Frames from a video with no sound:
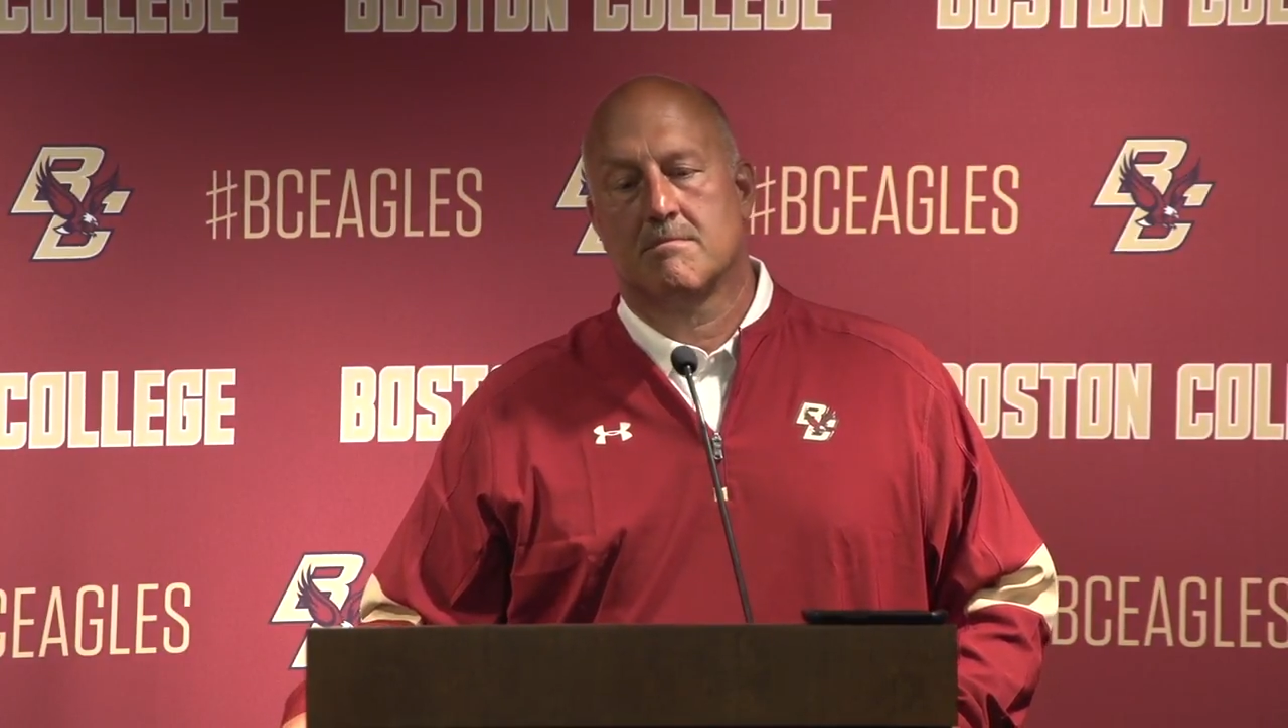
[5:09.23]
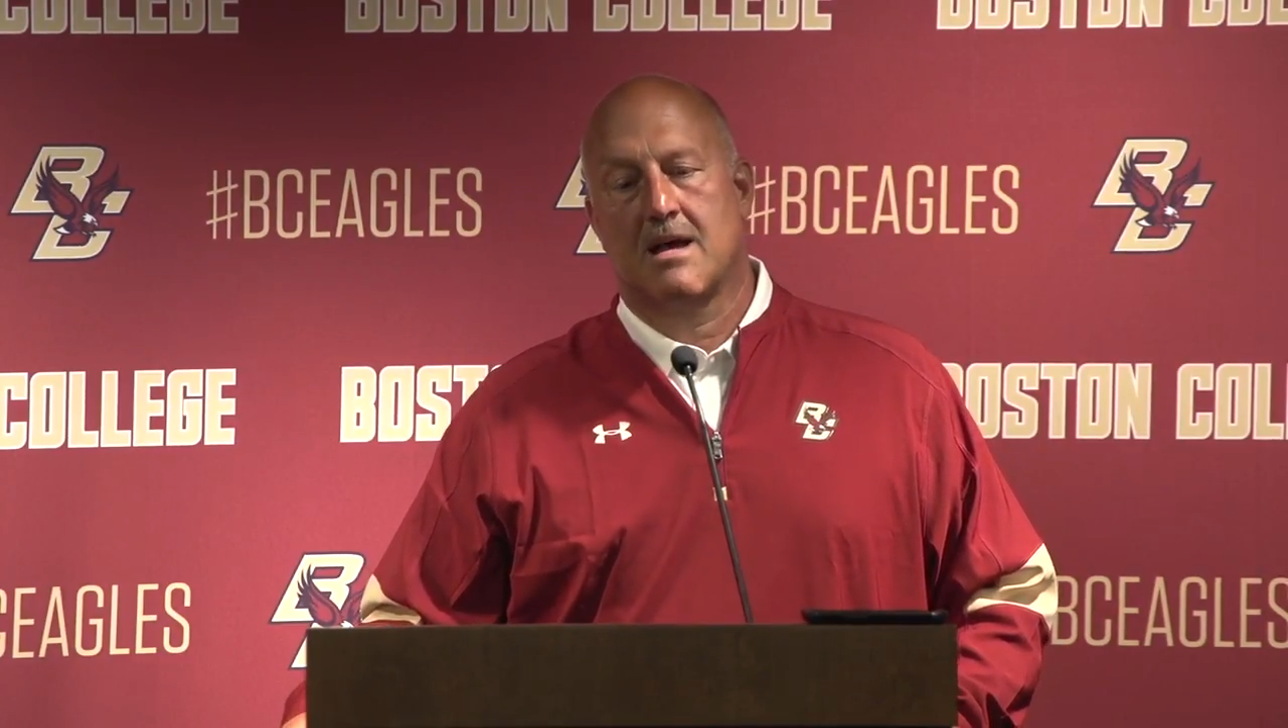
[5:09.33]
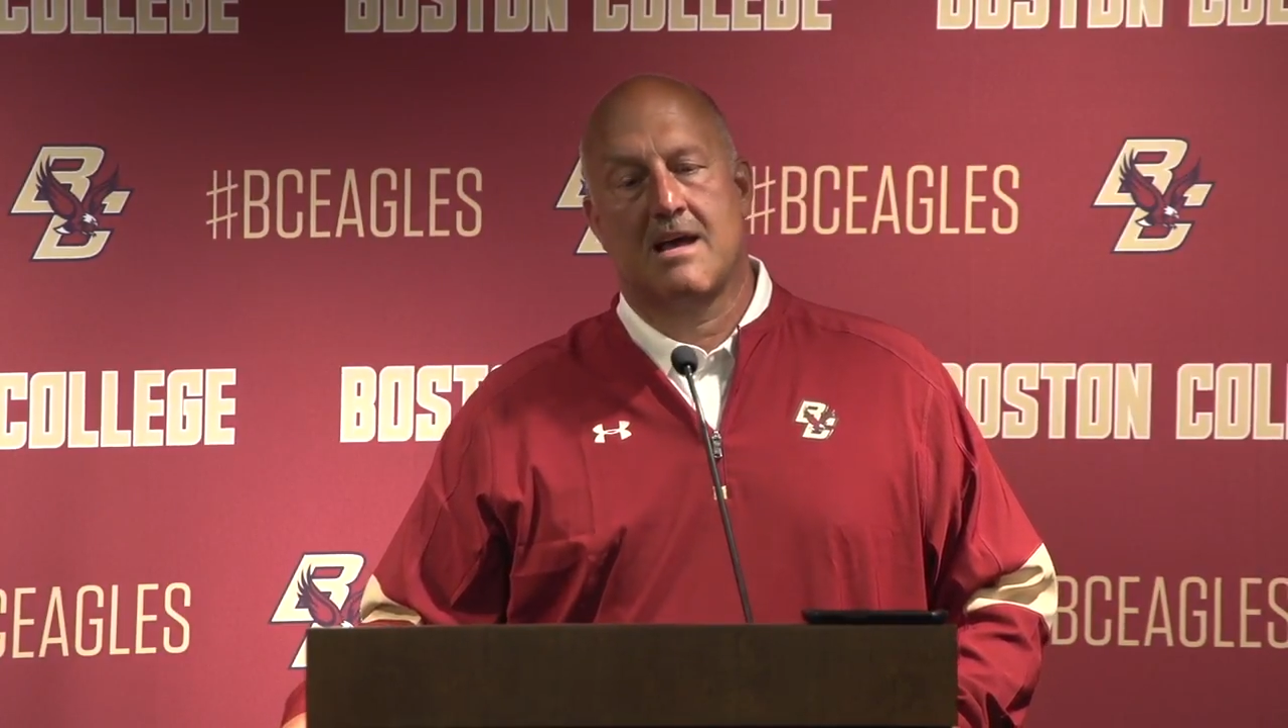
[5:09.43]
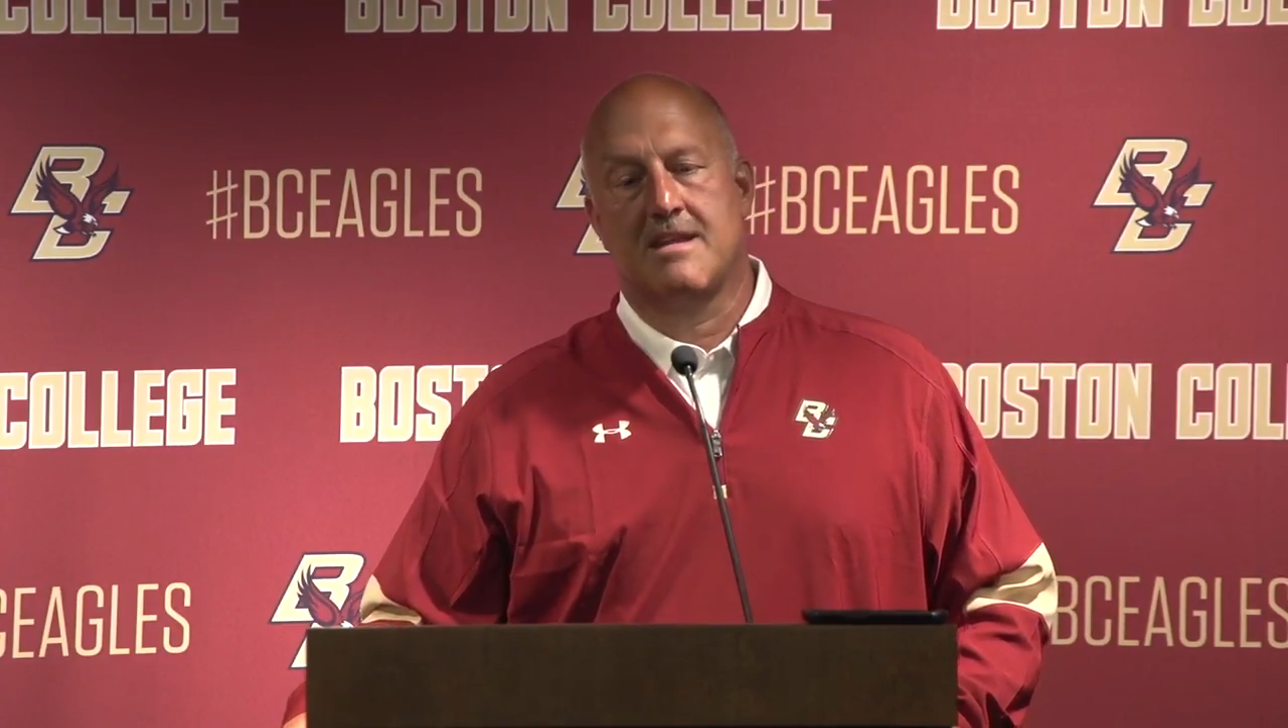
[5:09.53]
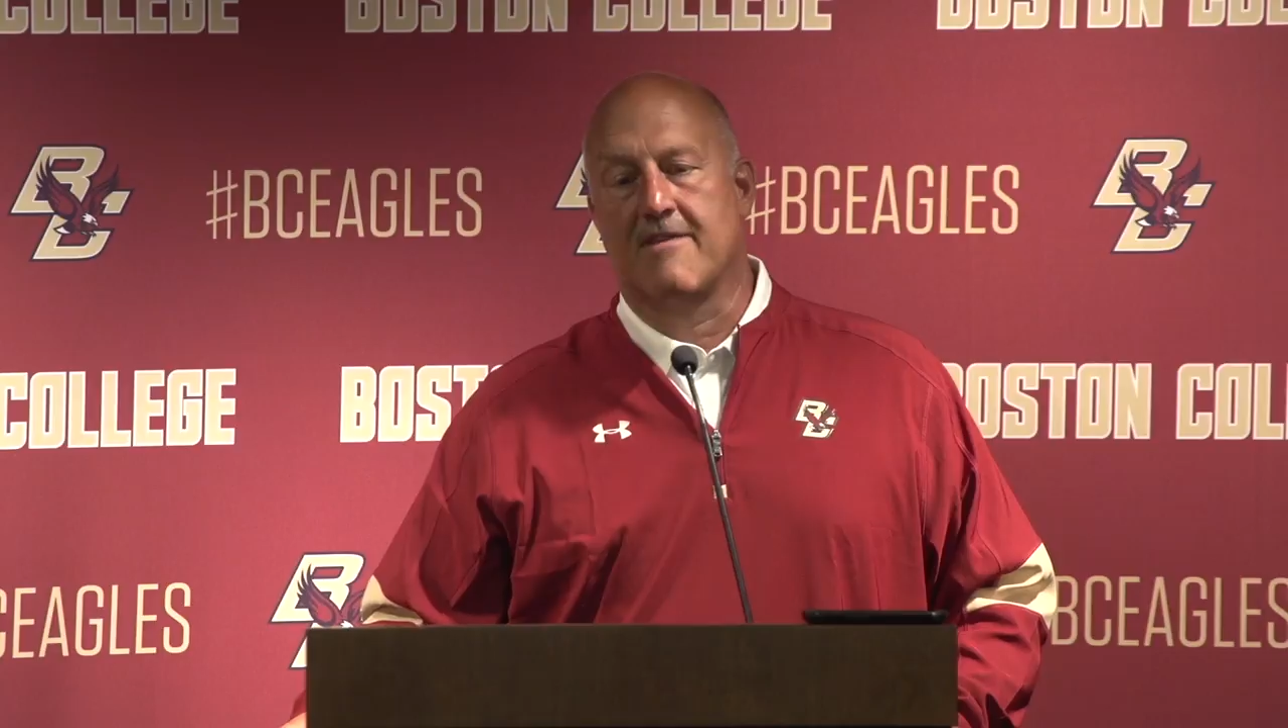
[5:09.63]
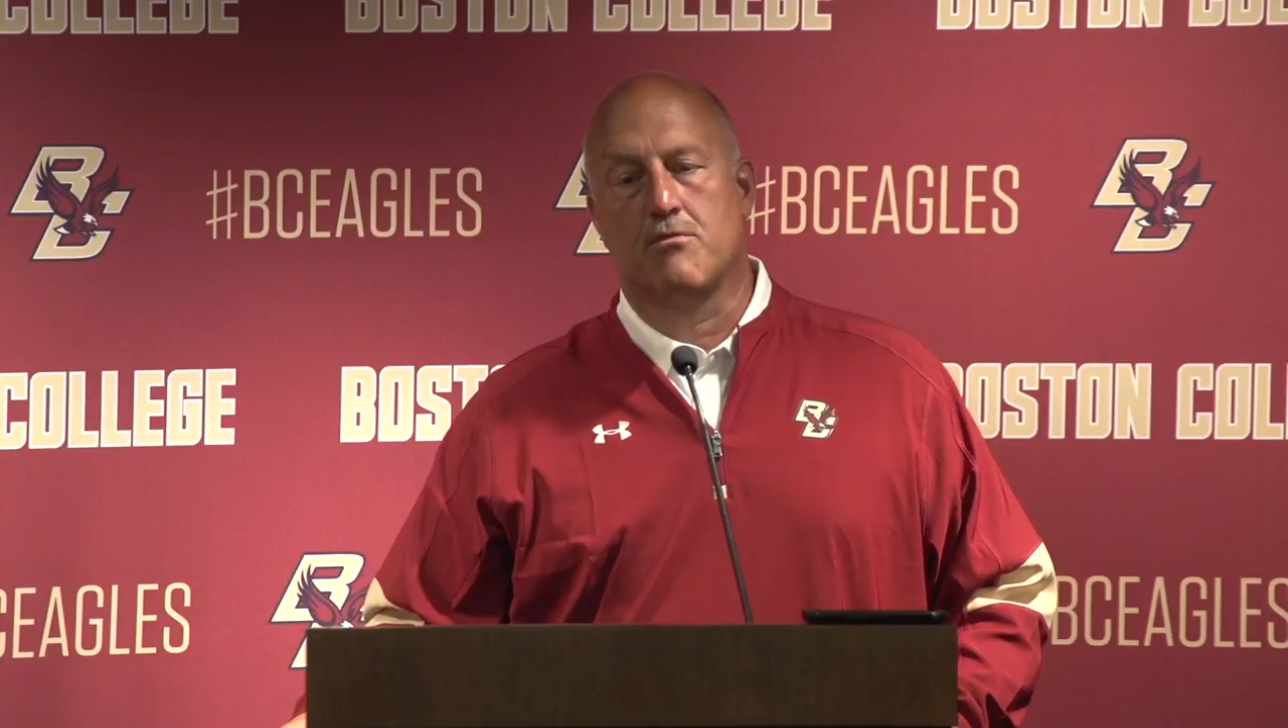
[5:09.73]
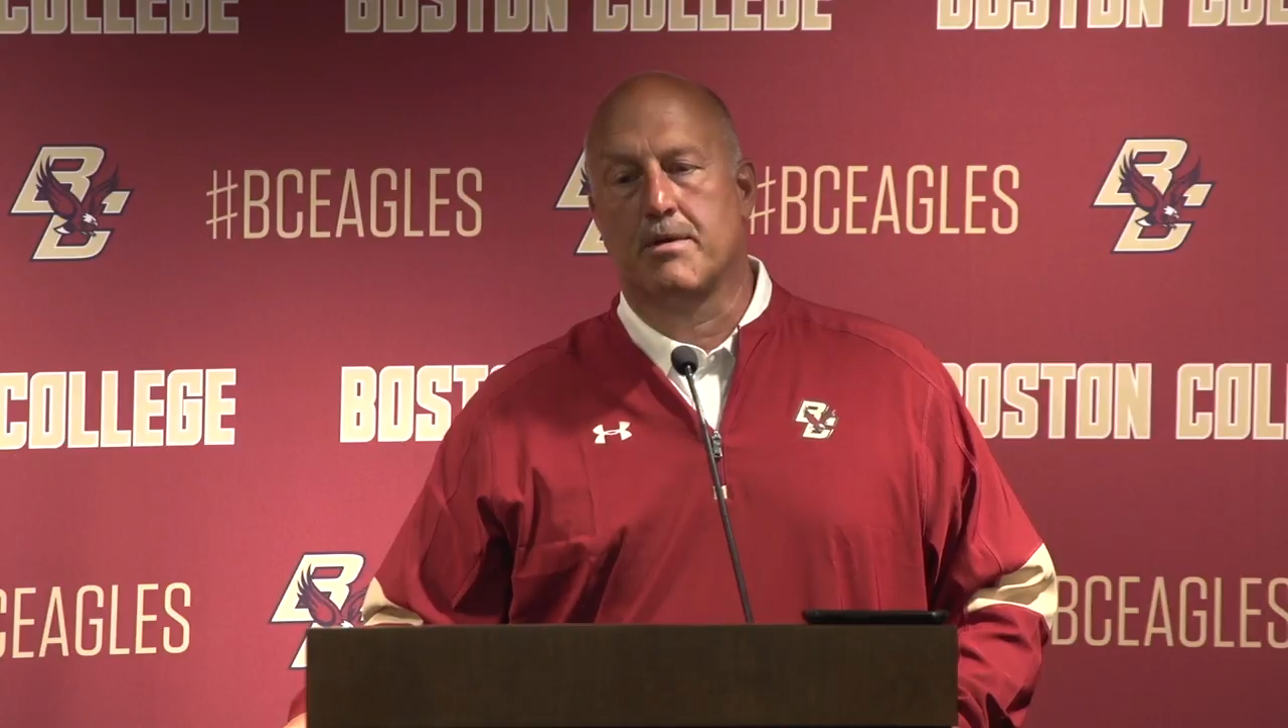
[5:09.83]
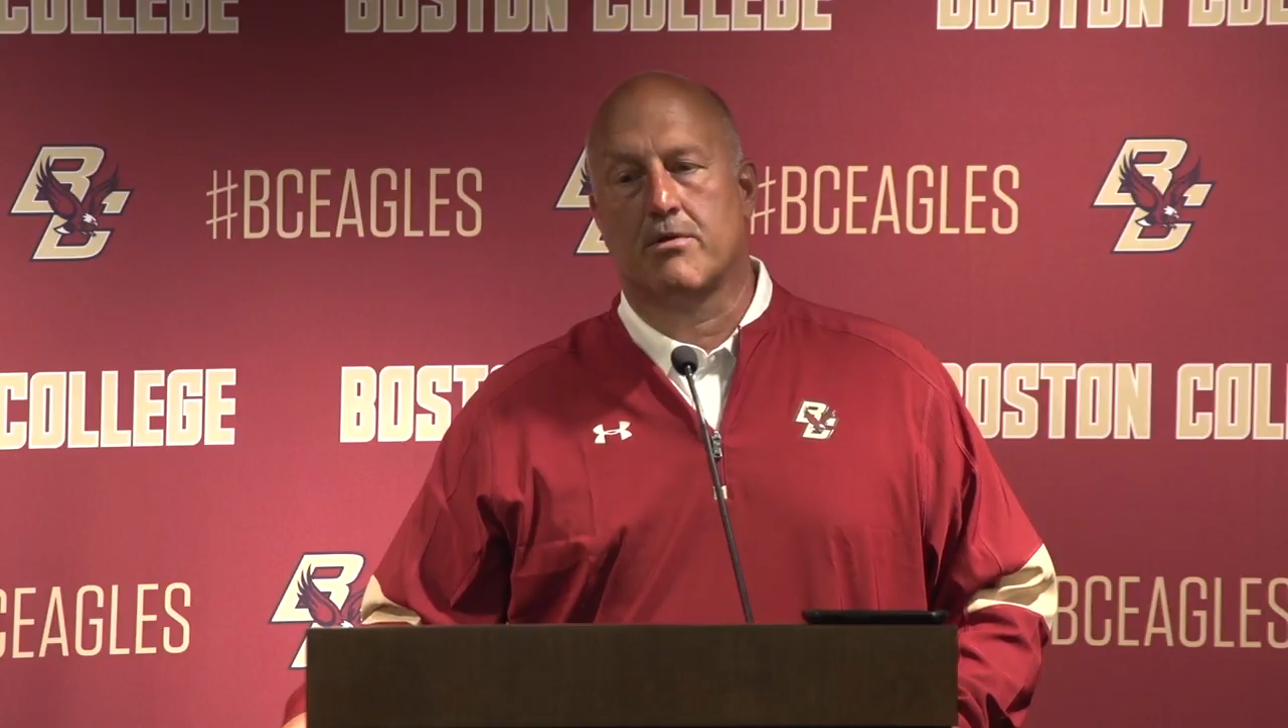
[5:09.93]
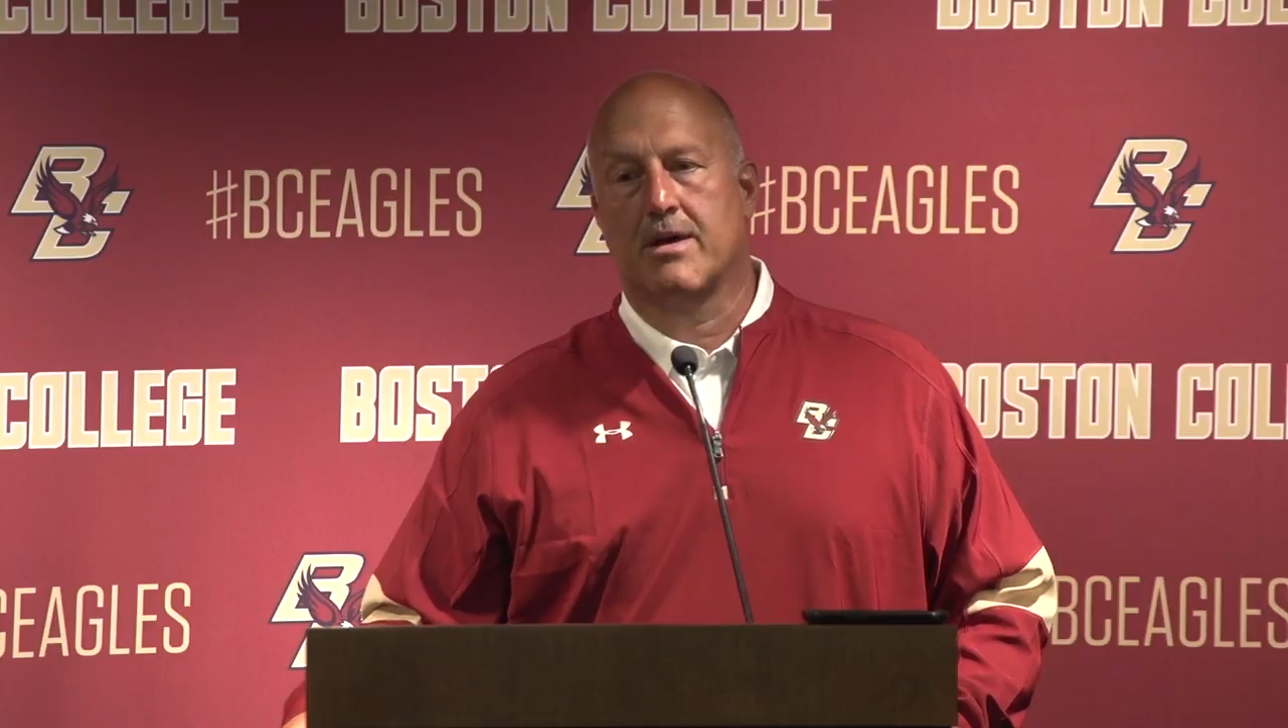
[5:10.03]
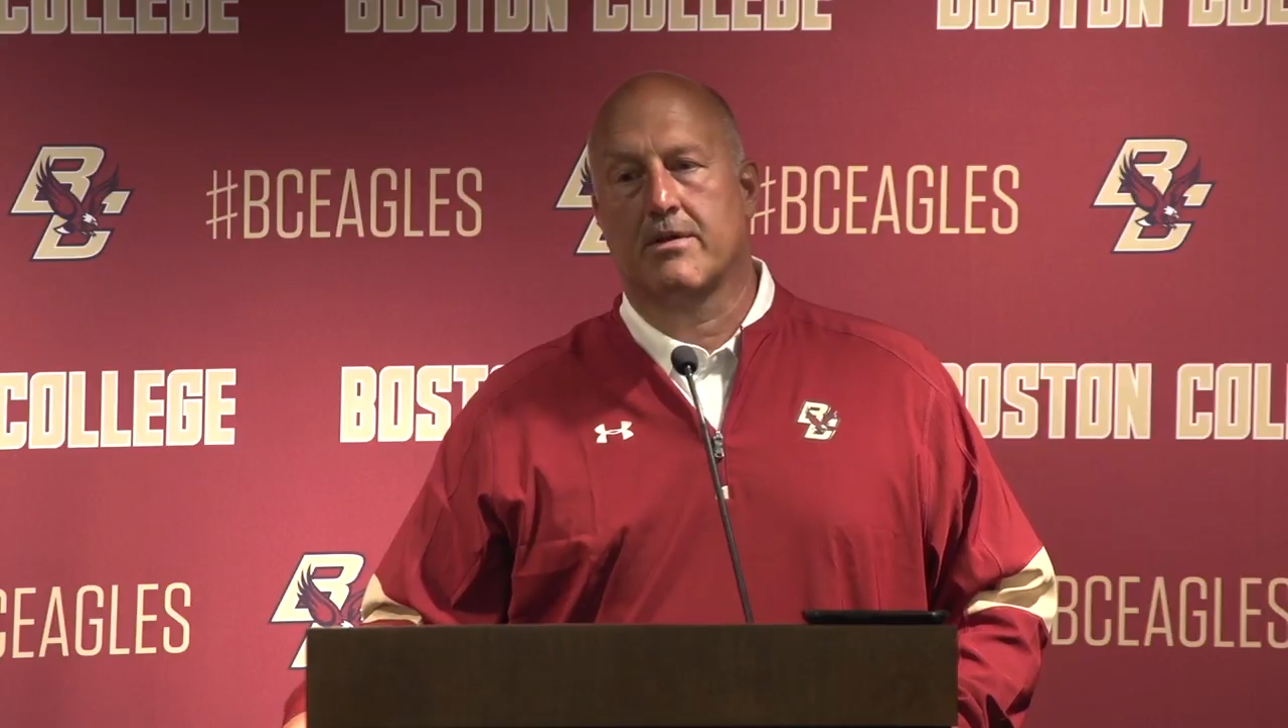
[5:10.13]
I've never
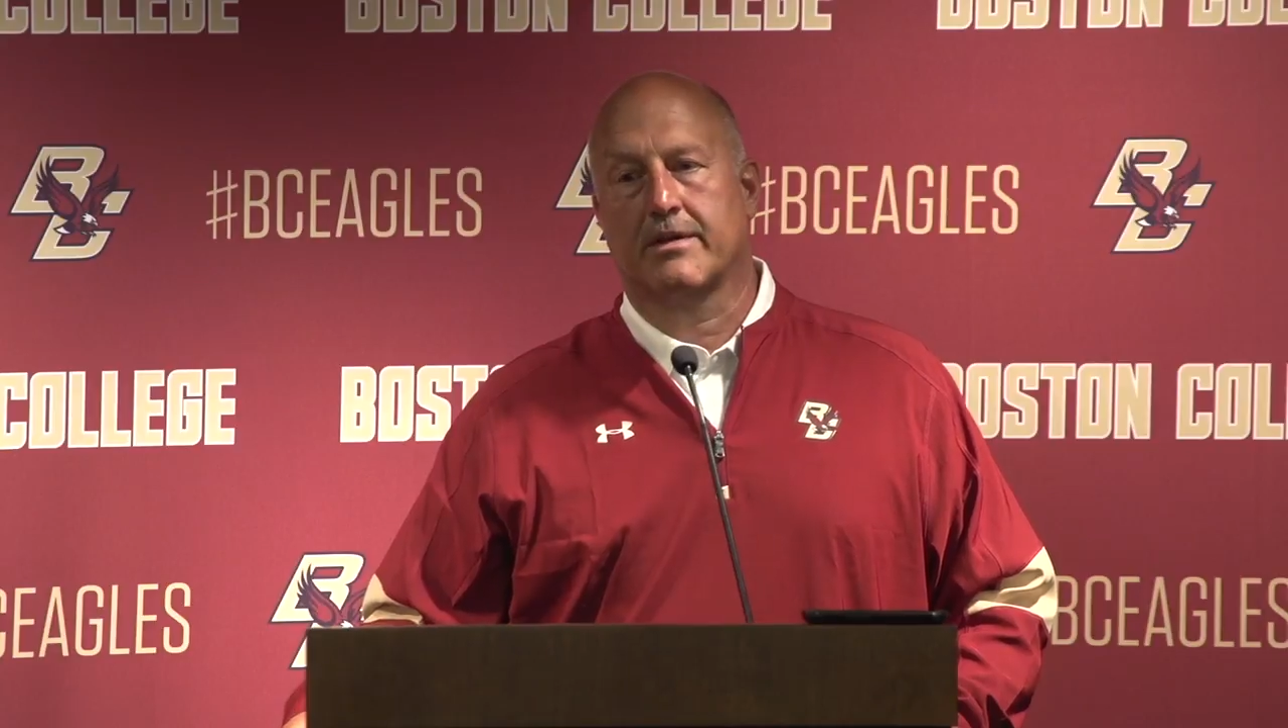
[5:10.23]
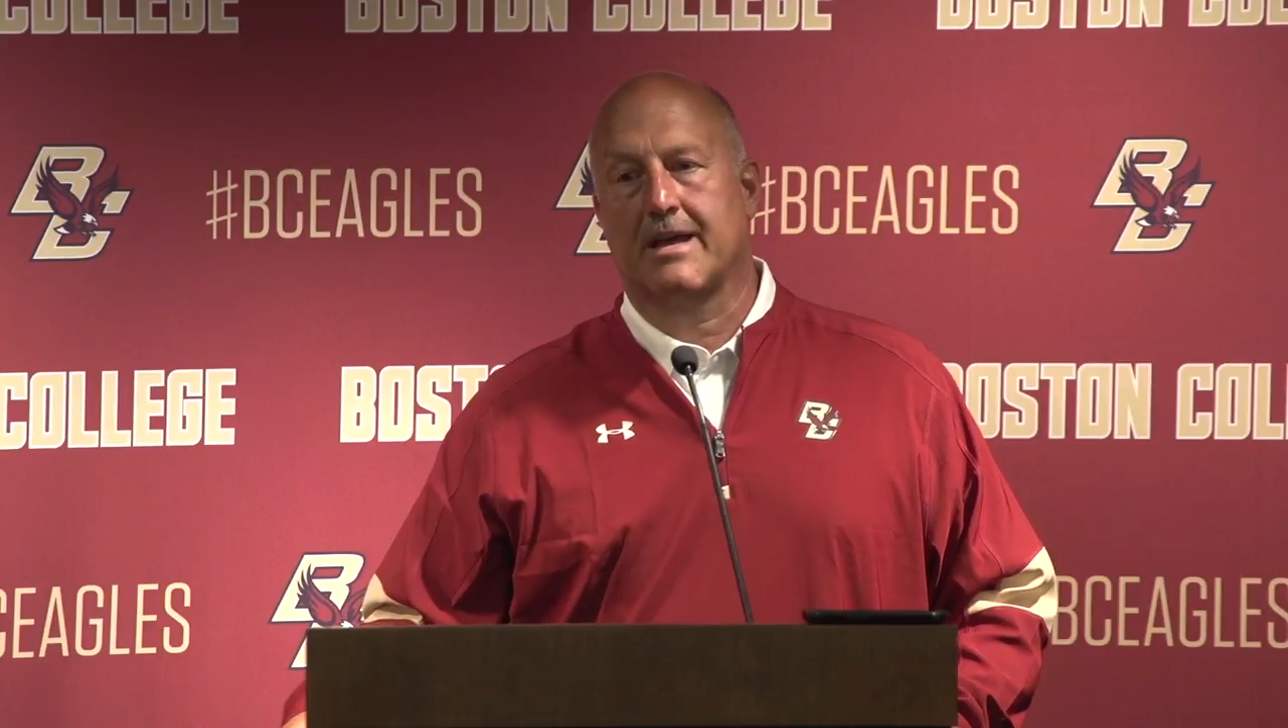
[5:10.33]
been around